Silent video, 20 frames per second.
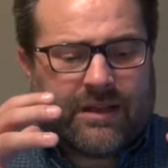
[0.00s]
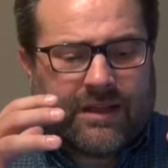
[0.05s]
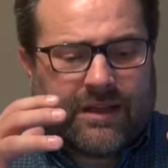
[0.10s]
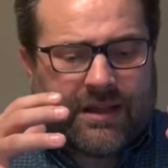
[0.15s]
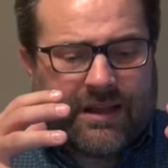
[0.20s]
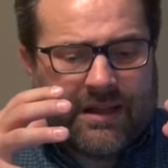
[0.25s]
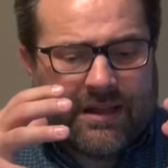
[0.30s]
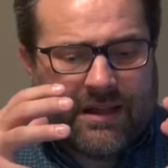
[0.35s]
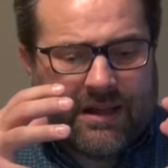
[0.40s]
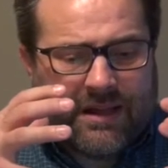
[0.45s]

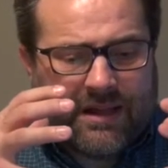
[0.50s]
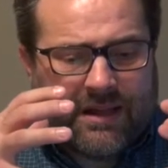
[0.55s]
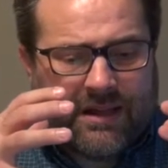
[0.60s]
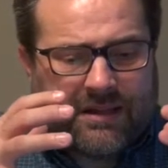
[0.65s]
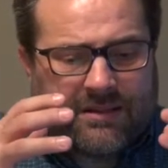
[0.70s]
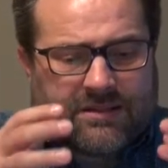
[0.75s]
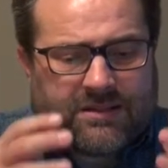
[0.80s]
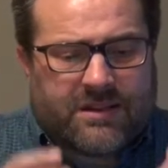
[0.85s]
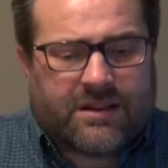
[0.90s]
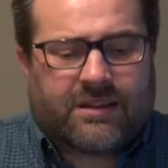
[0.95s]

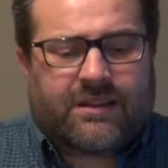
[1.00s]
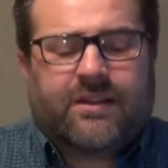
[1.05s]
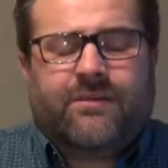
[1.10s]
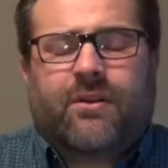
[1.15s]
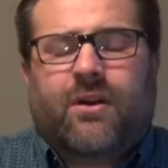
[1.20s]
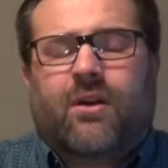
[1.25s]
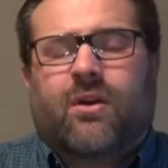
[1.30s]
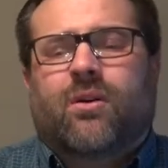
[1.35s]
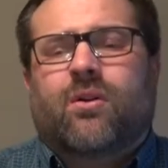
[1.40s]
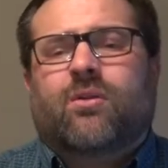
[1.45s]
he's going to live
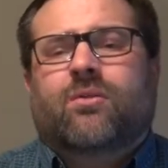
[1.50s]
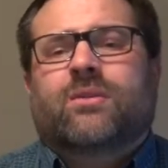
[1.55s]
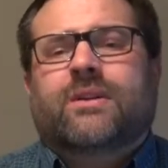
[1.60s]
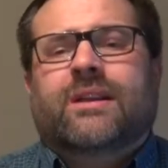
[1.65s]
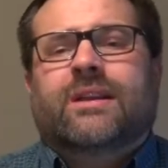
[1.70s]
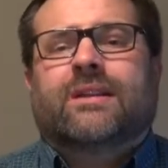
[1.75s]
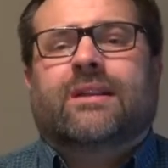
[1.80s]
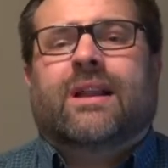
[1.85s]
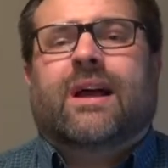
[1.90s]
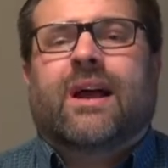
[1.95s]
a
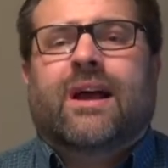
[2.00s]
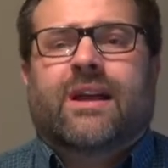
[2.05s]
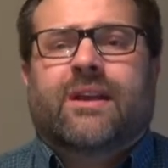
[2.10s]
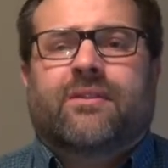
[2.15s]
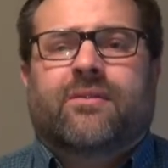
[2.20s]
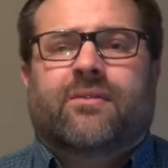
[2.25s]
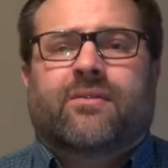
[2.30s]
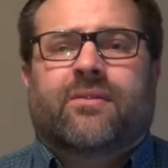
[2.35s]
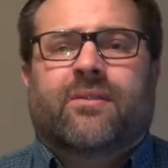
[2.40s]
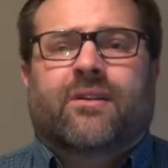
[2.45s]
holy
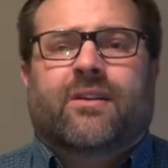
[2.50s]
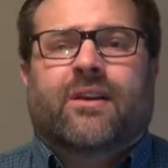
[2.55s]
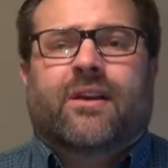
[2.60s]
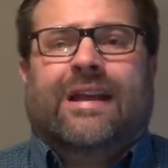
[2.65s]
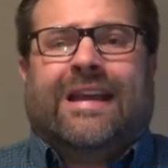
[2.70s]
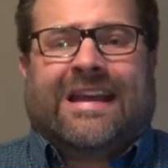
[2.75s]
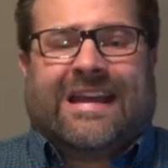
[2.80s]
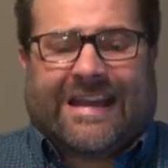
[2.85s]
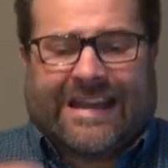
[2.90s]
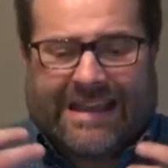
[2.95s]
life
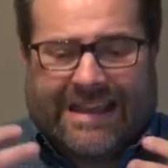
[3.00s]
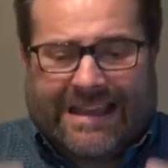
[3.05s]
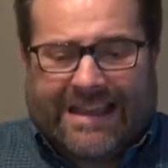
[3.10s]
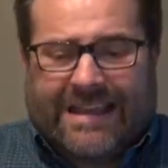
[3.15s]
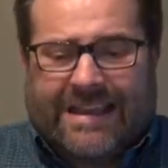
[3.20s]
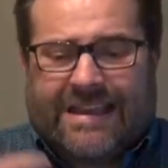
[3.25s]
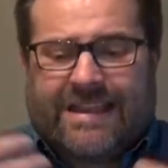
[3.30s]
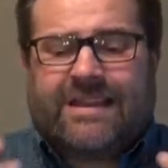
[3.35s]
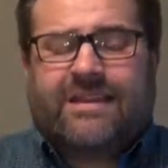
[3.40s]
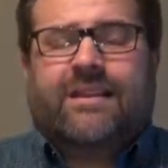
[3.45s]

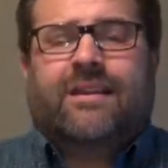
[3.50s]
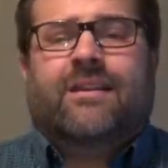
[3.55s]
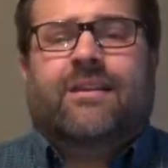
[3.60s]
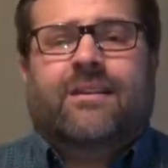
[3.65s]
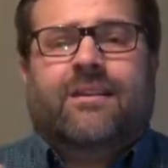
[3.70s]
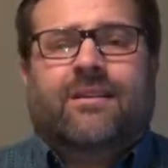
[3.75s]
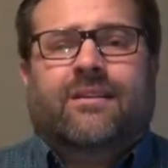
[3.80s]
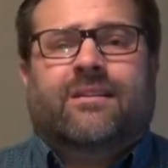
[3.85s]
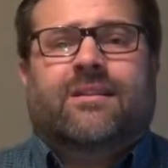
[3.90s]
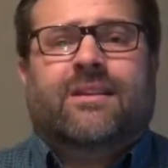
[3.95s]
in
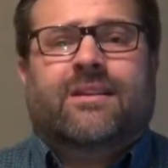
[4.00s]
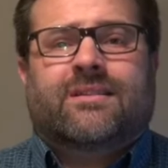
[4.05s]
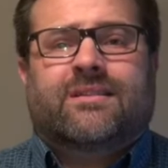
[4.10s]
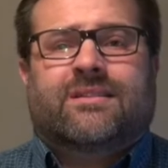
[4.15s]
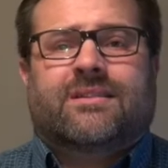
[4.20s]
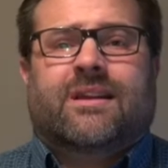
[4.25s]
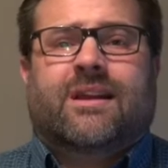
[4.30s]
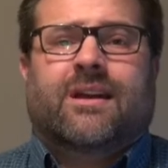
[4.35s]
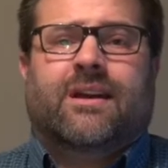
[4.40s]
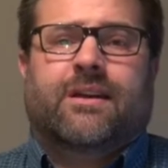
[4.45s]
this
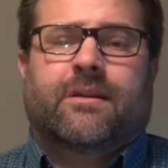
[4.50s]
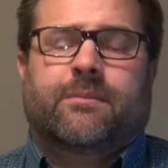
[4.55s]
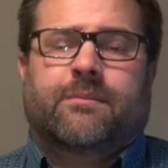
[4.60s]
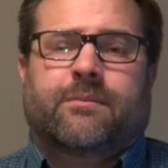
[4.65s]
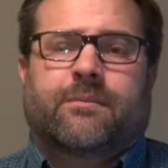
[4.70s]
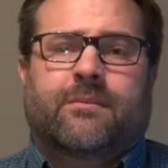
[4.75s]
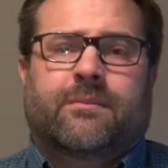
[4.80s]
time.